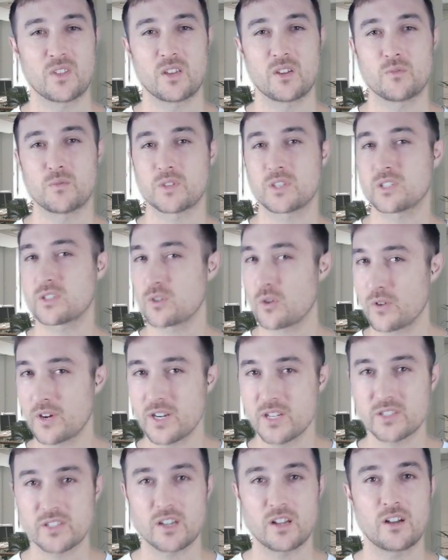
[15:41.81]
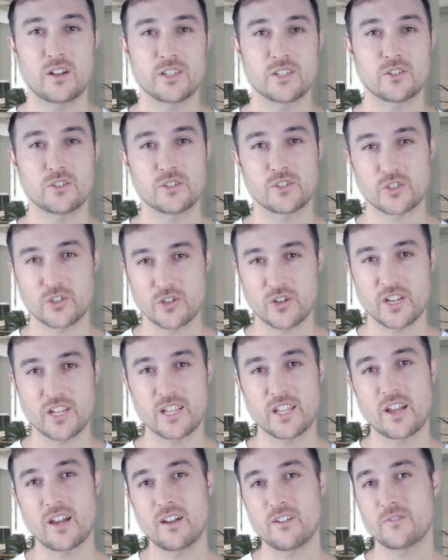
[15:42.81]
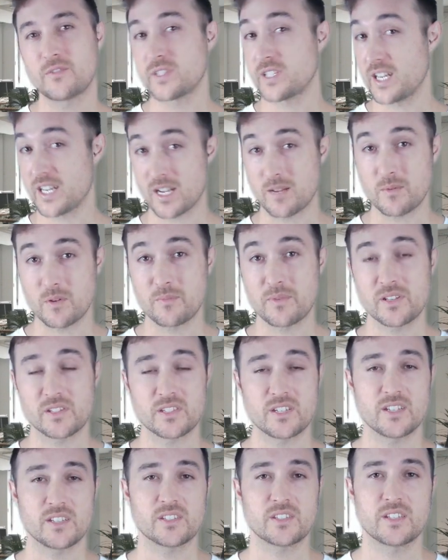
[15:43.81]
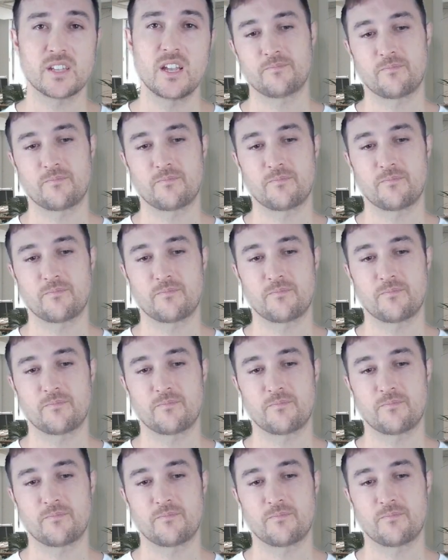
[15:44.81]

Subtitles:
with stories on your journey of setting up your business,